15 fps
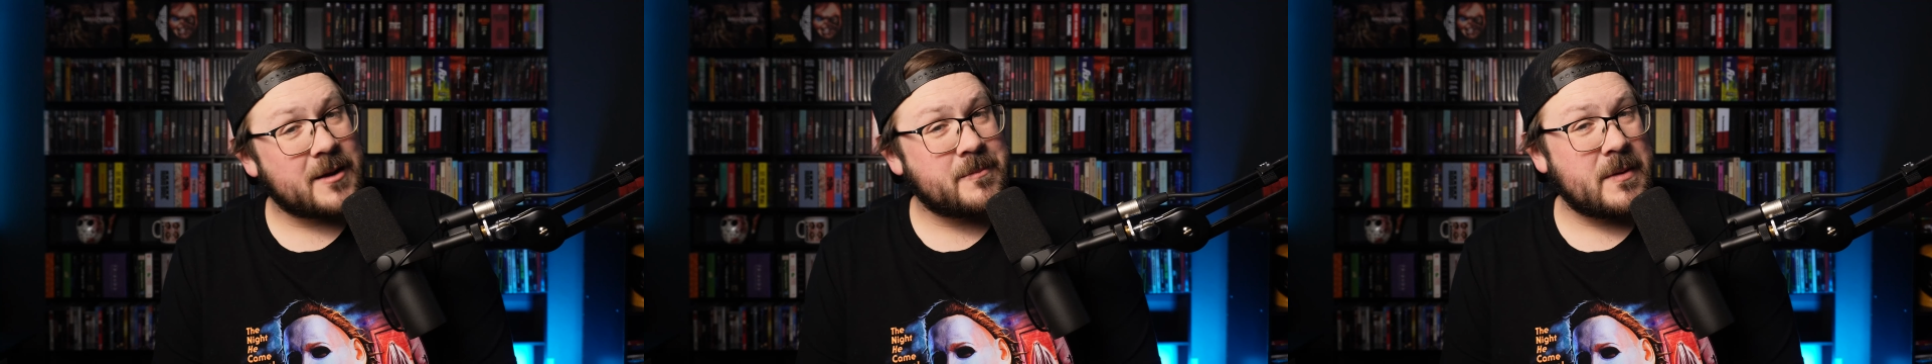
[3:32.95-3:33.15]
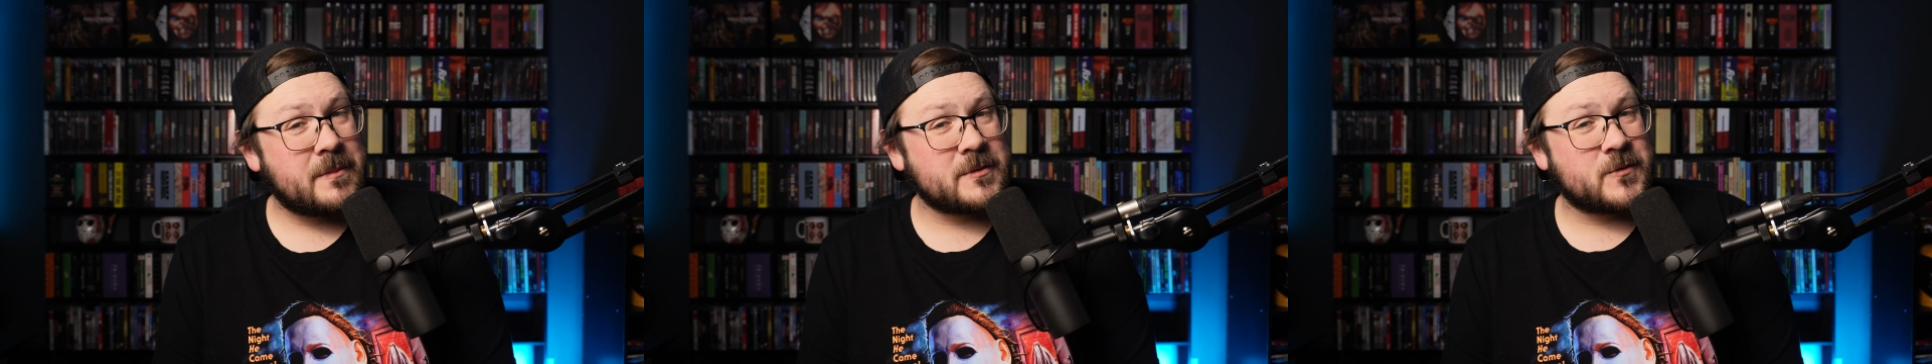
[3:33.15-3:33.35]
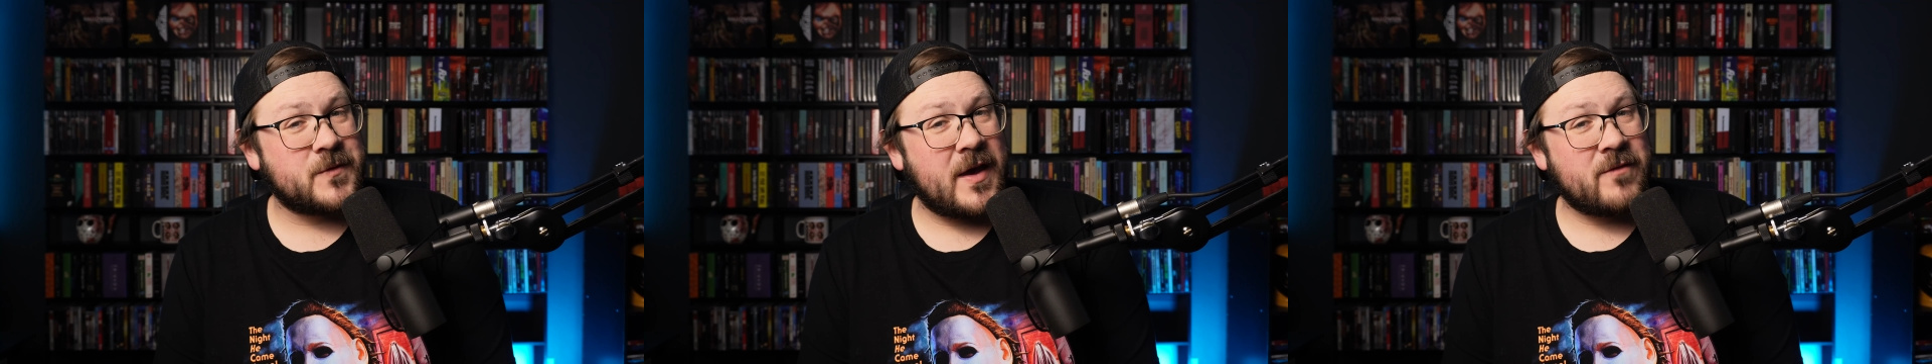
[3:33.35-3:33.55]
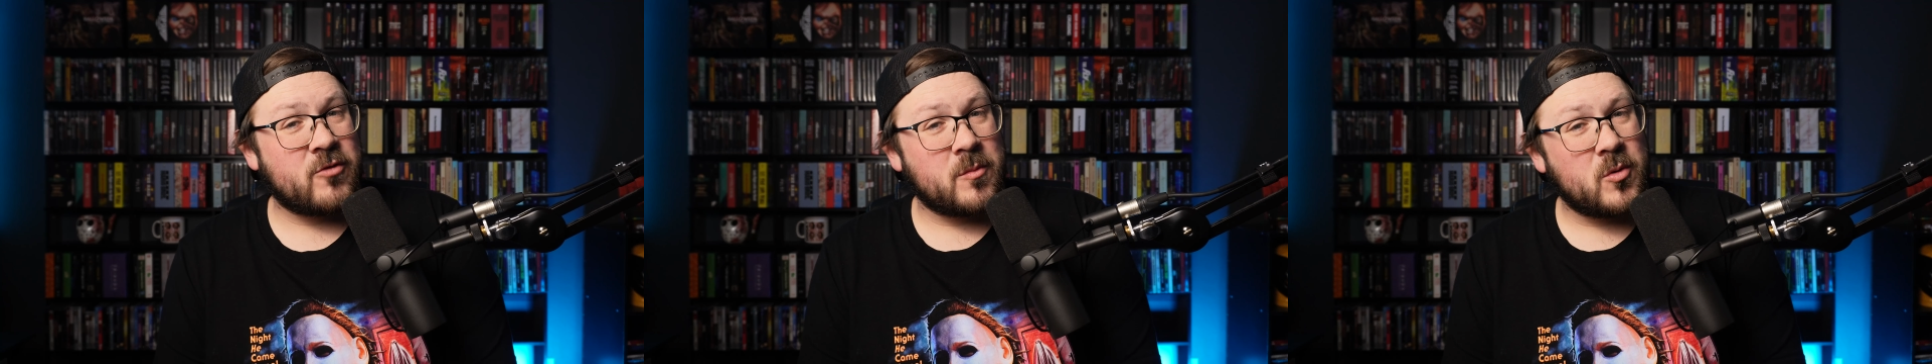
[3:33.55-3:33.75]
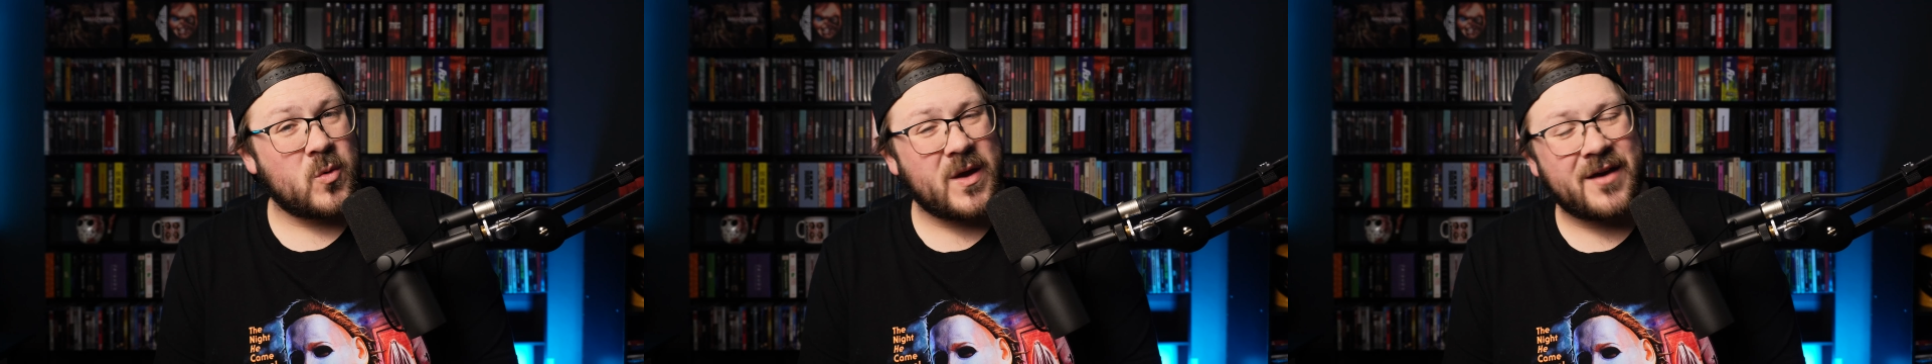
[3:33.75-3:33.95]
of people's
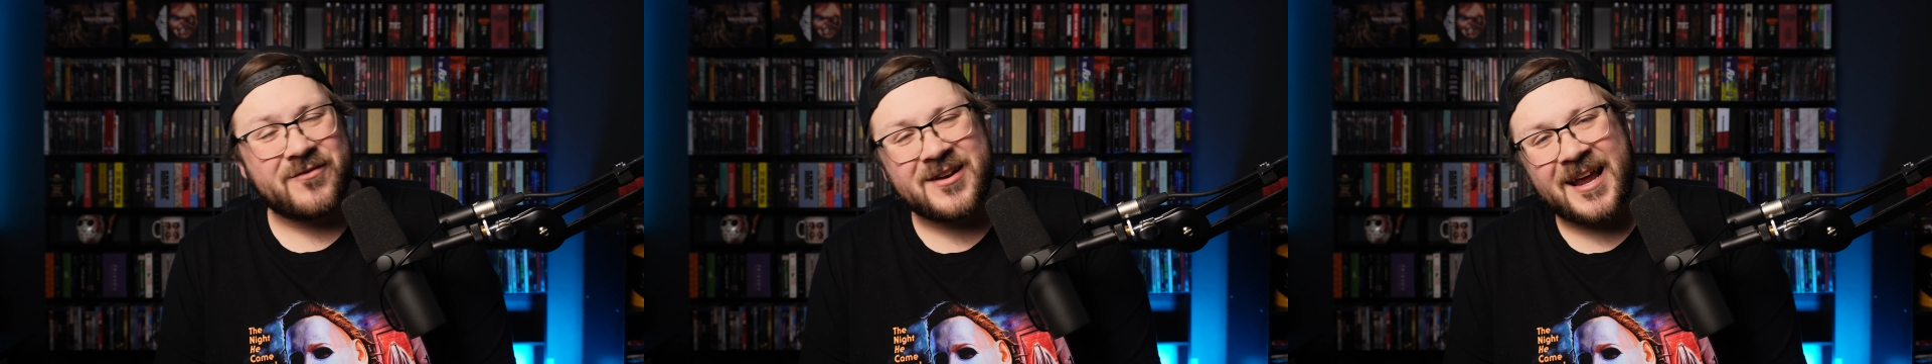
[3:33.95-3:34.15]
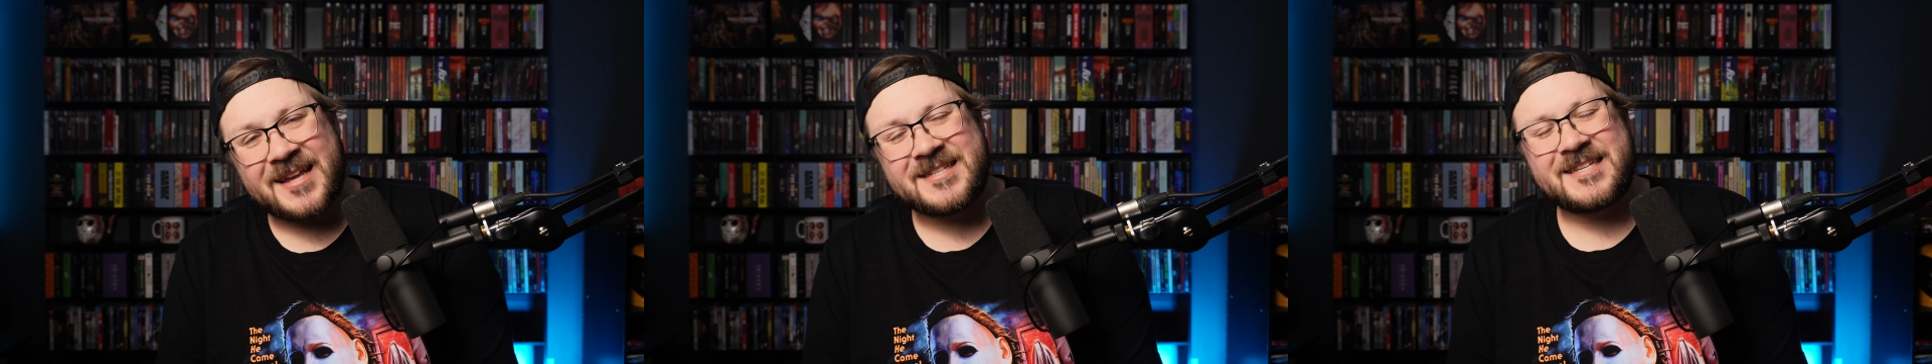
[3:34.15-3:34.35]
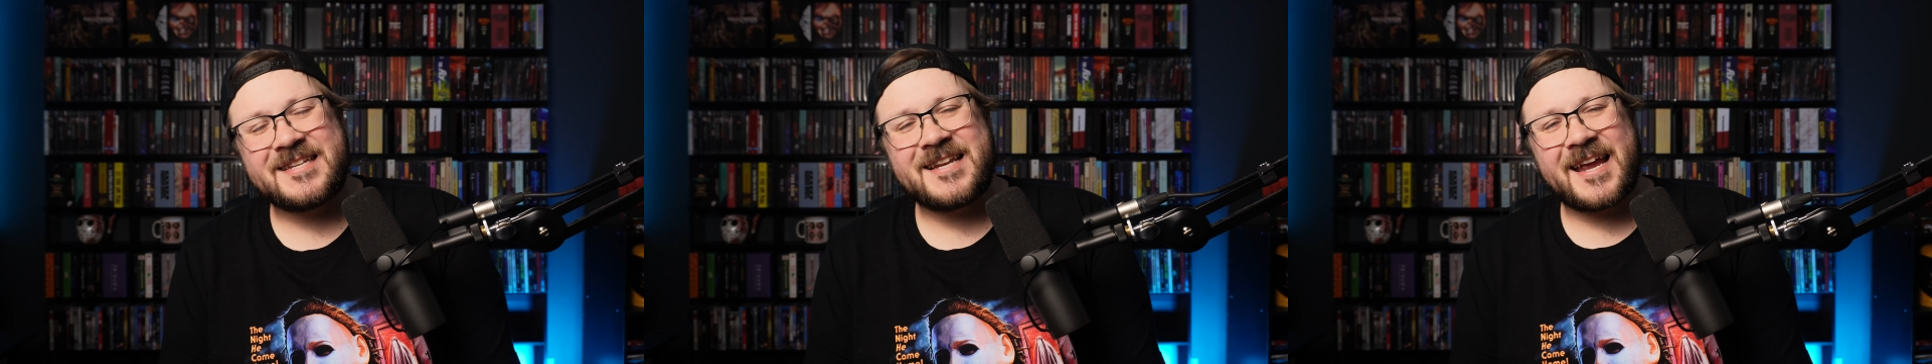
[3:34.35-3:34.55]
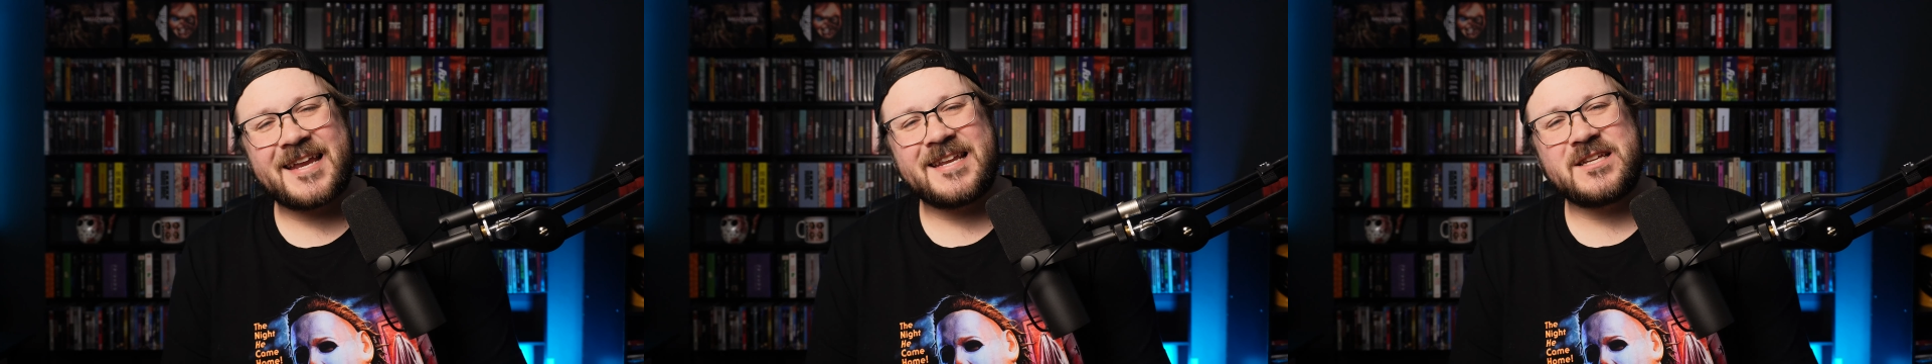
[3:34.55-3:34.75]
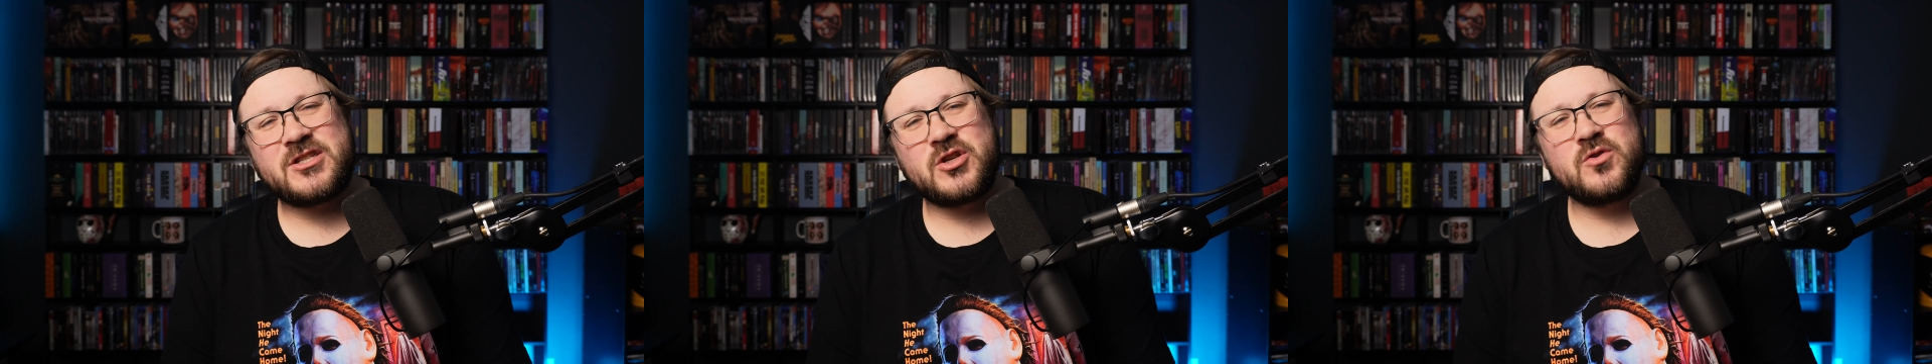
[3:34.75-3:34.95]
favorite, but we have
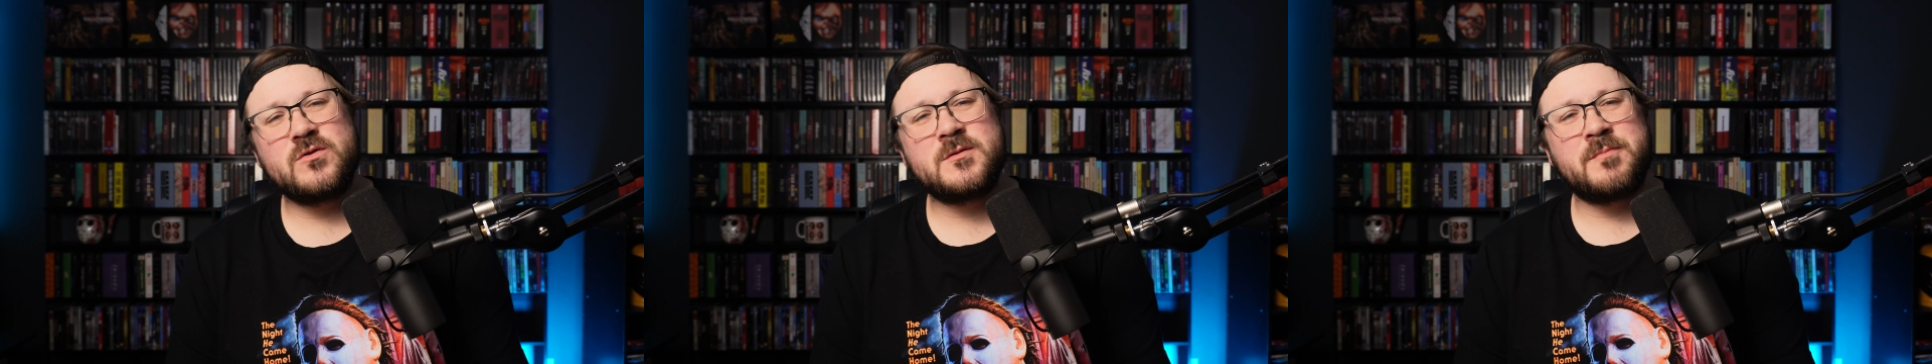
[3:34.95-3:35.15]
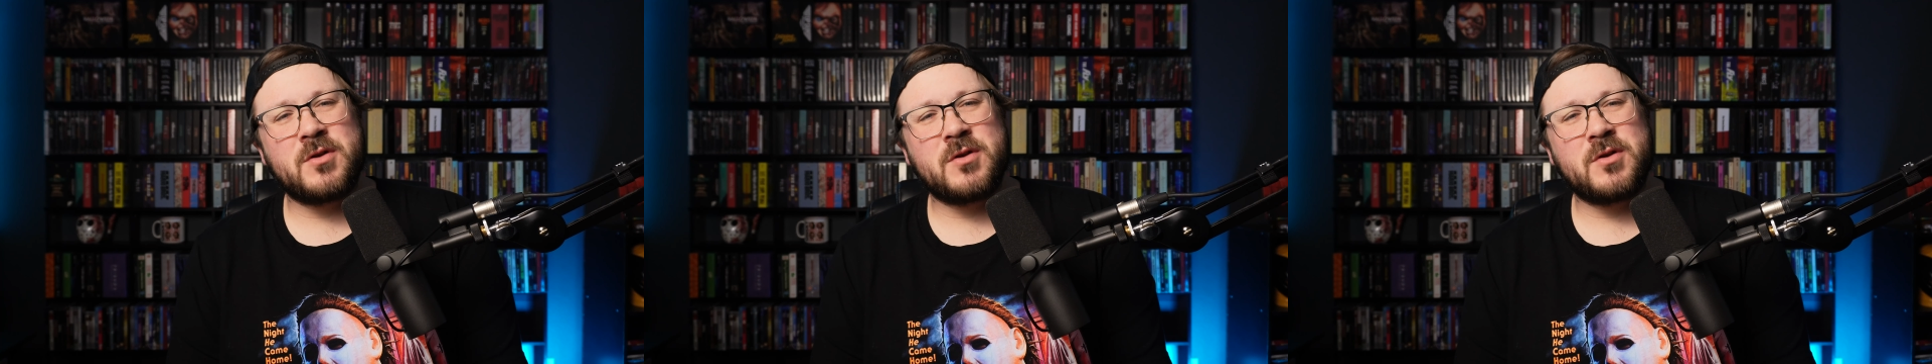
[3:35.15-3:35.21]
1992's